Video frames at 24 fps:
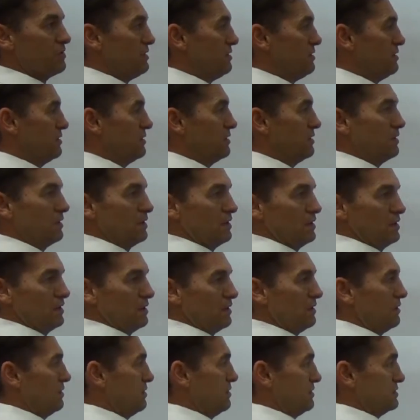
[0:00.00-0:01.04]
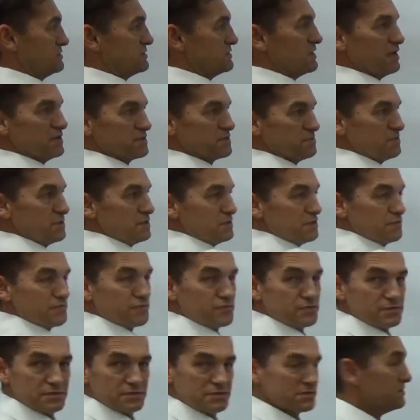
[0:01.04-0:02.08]
Scale's a bit
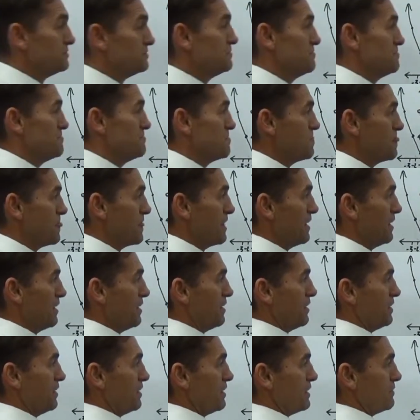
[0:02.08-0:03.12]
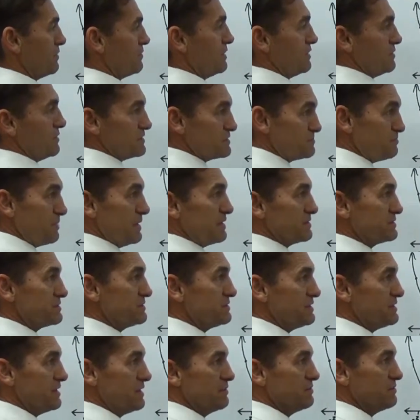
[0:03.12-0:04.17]
different, so anyway, let's bounce
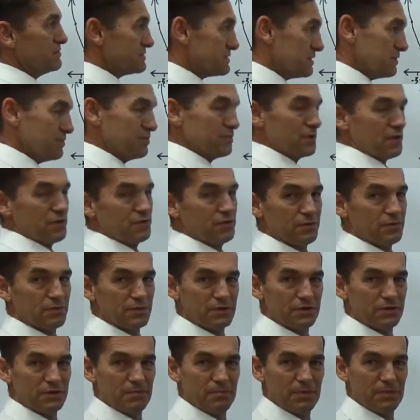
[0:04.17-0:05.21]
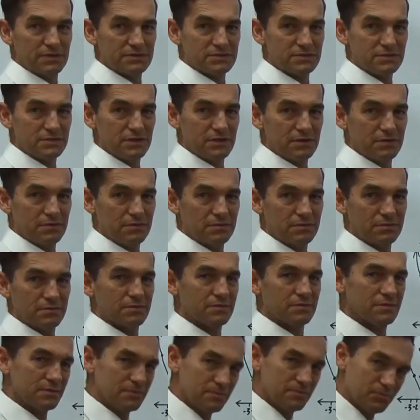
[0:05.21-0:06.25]
it down. So what do you think we do to bounce it
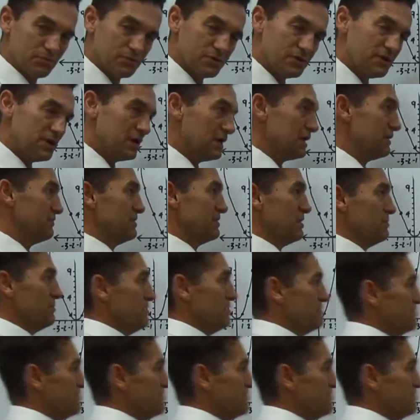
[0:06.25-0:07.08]
down? Put a negative number.